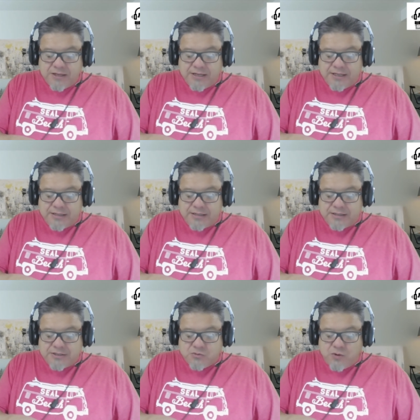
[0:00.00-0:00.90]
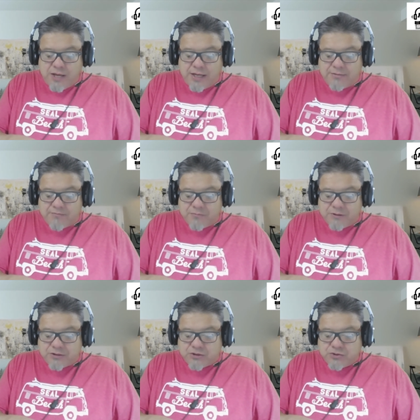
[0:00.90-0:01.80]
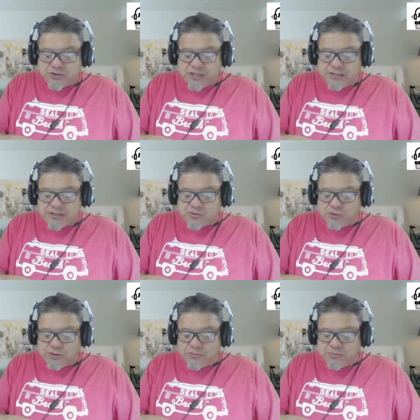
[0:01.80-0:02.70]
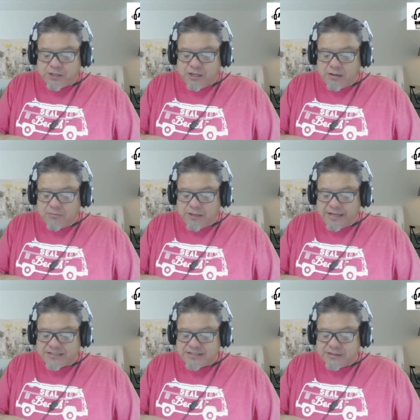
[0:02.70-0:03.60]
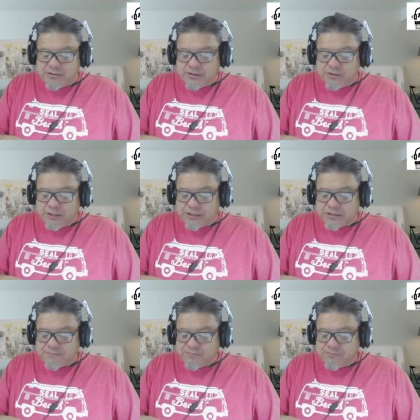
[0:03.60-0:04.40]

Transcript: In this way, the 2 sets will become a single unit.